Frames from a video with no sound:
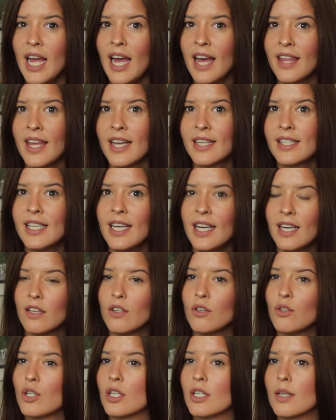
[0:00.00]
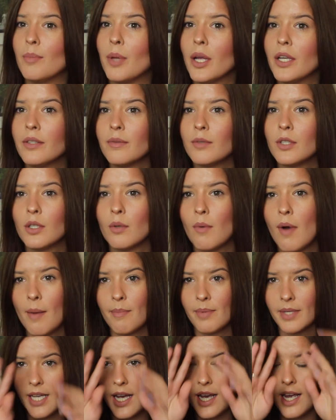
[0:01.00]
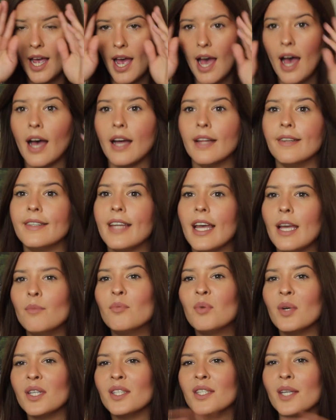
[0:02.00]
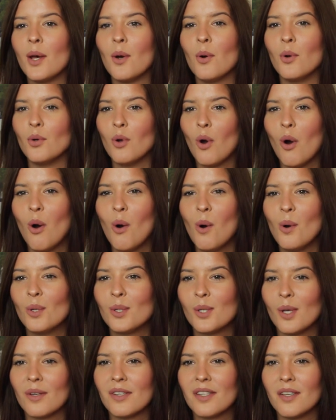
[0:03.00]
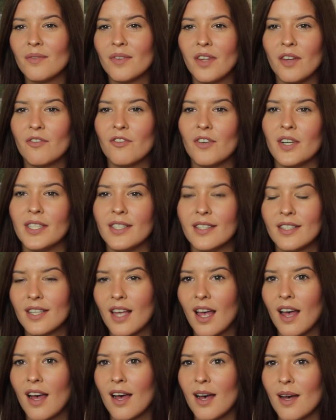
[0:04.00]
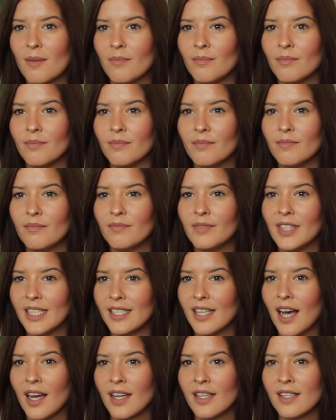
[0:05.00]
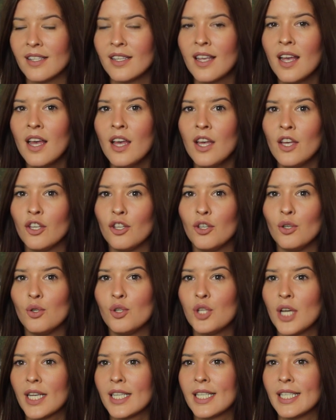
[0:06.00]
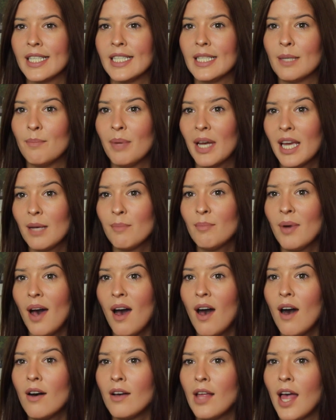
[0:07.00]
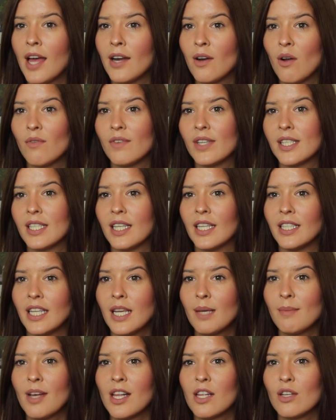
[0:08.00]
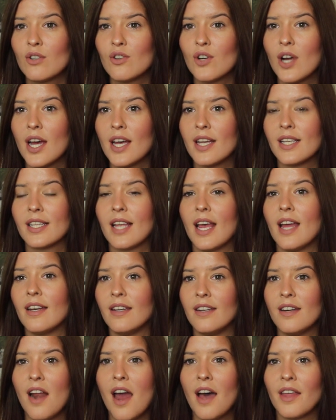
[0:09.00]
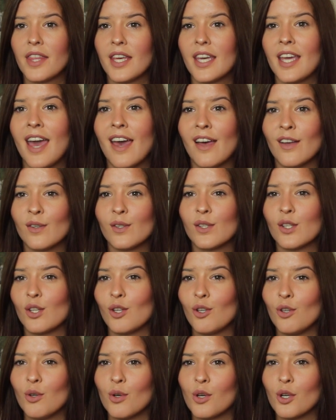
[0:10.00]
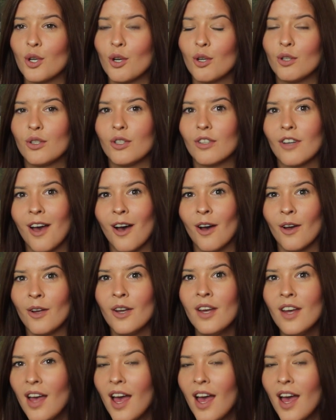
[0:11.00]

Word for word: and that's it you just upload them to the website and they print it on all sorts of different um, designs you just need a PayPal and obviously an email address and nothing else you're good to go